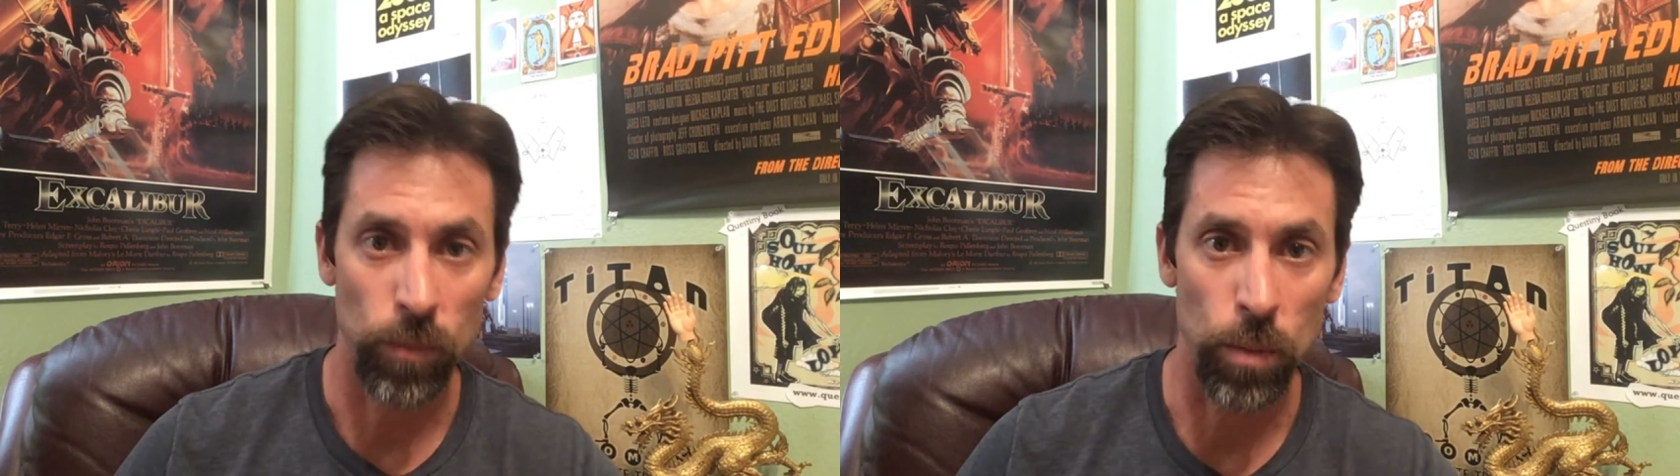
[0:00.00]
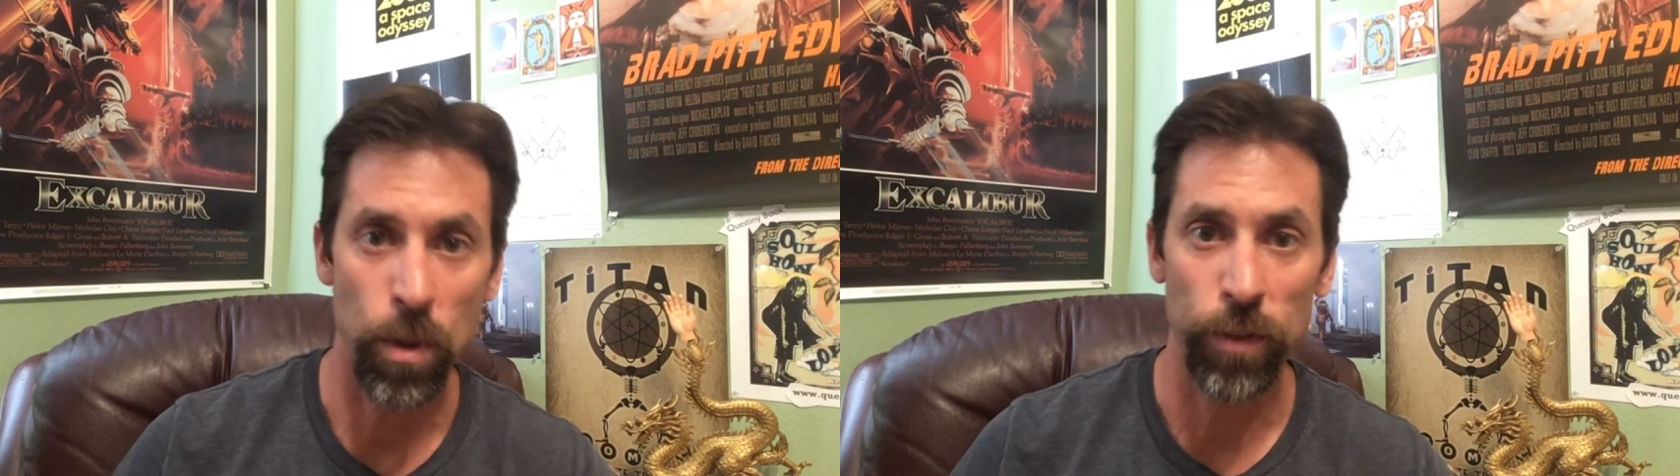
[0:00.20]

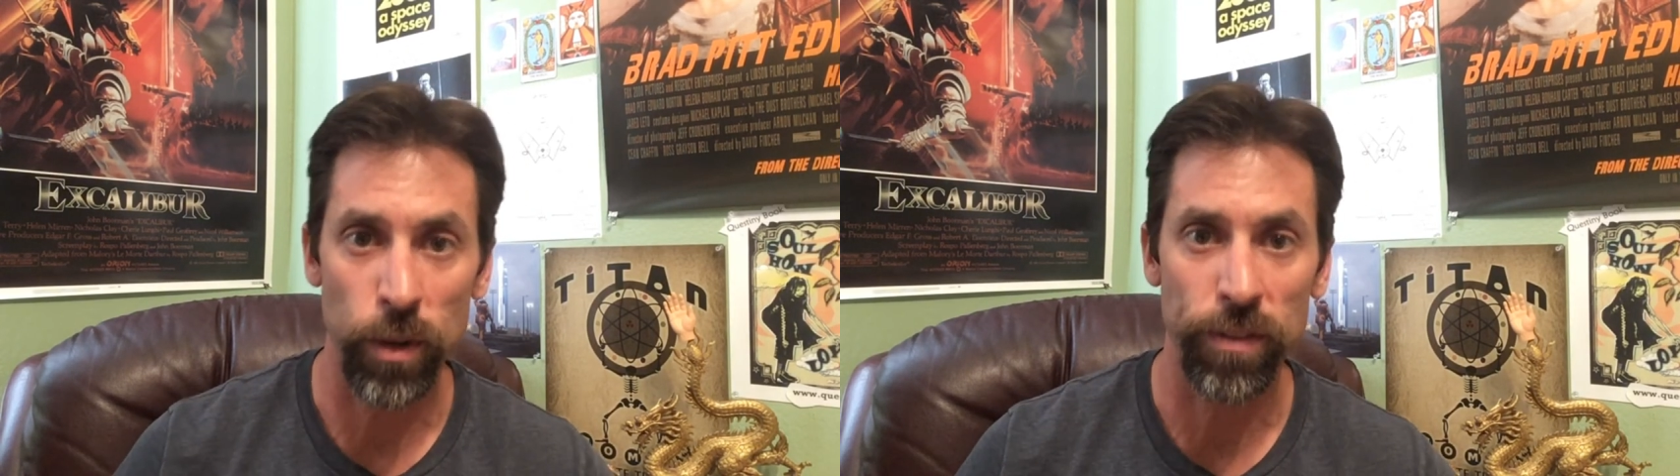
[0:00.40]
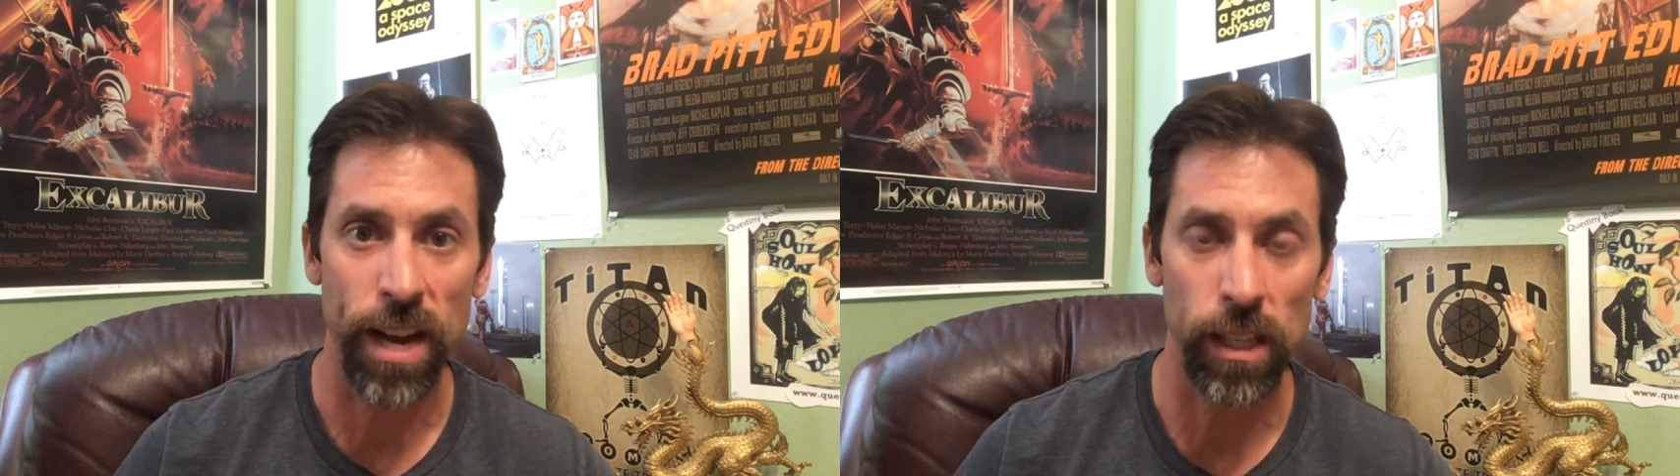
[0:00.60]
remote
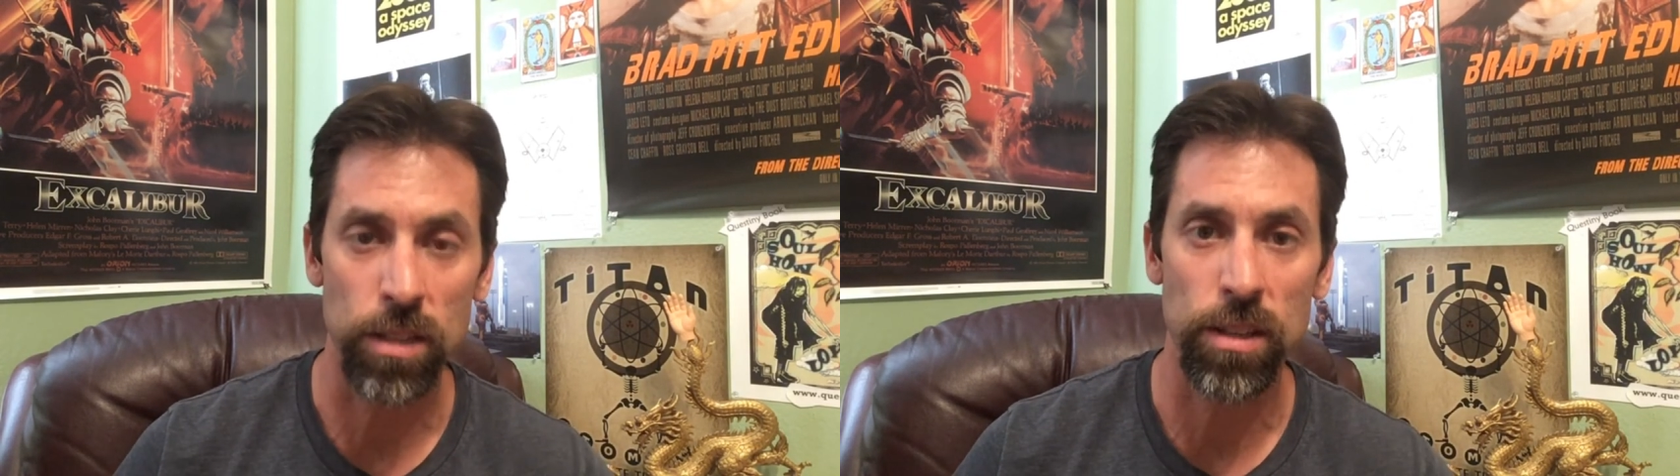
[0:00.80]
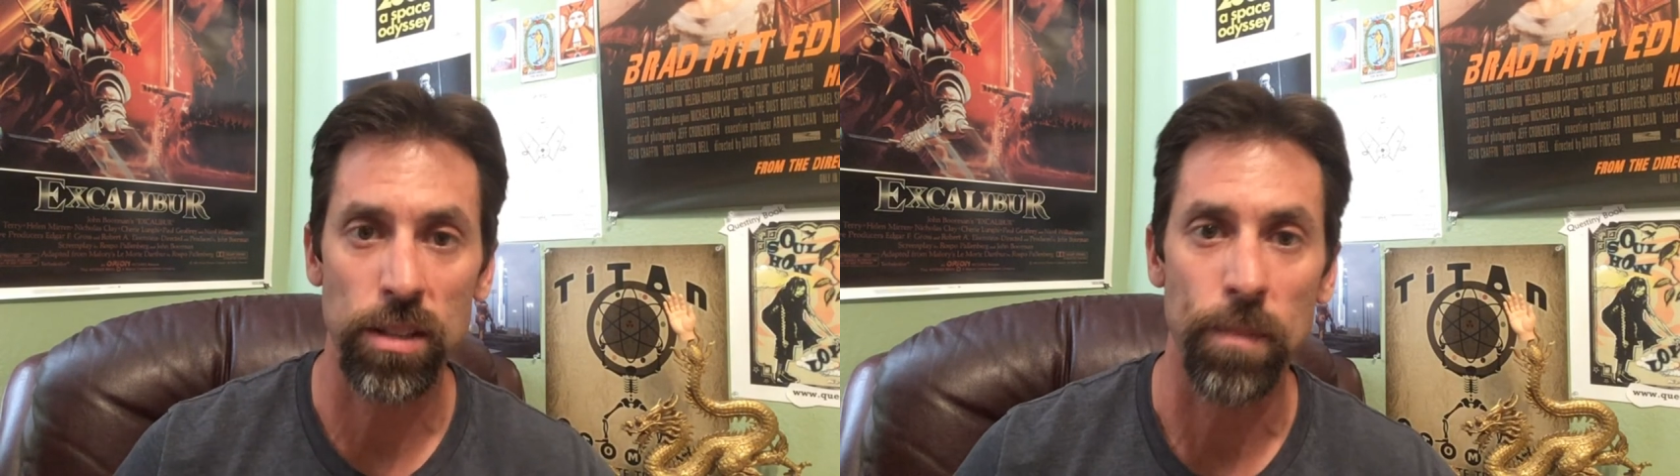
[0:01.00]
viewing filing
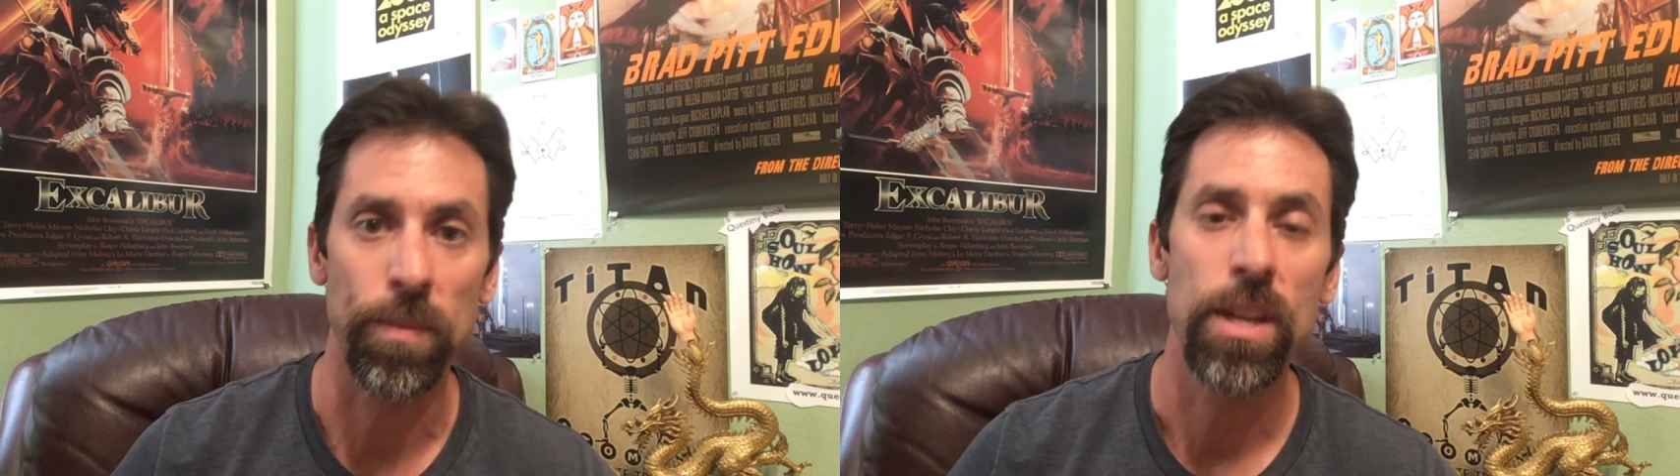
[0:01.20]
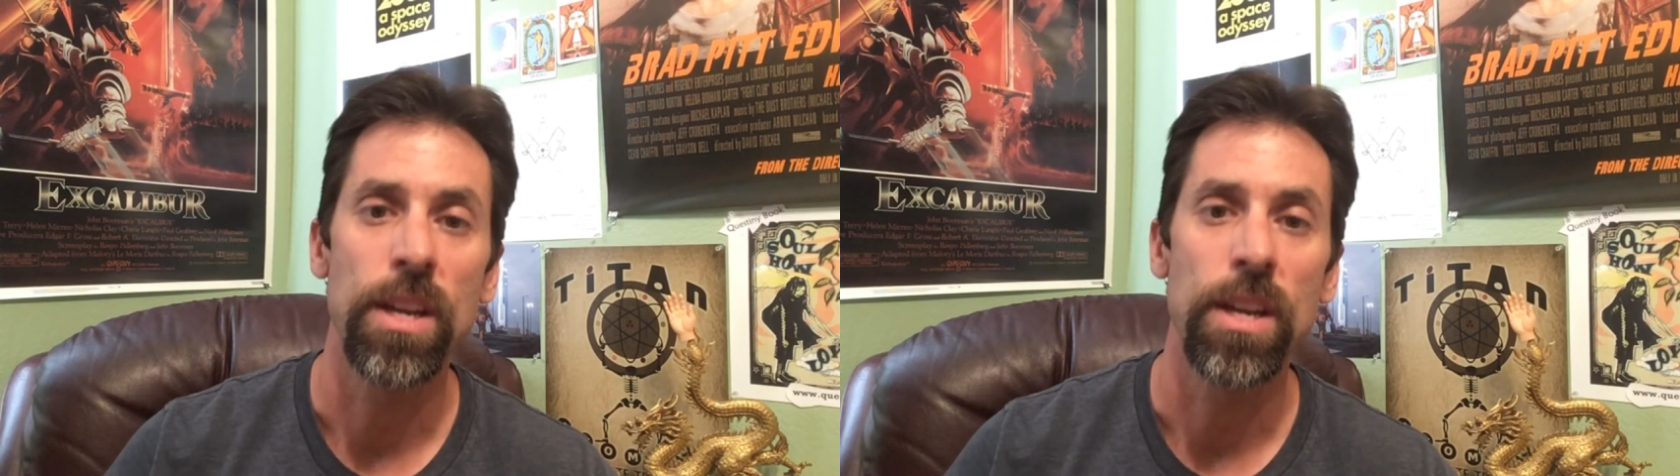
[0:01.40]
system.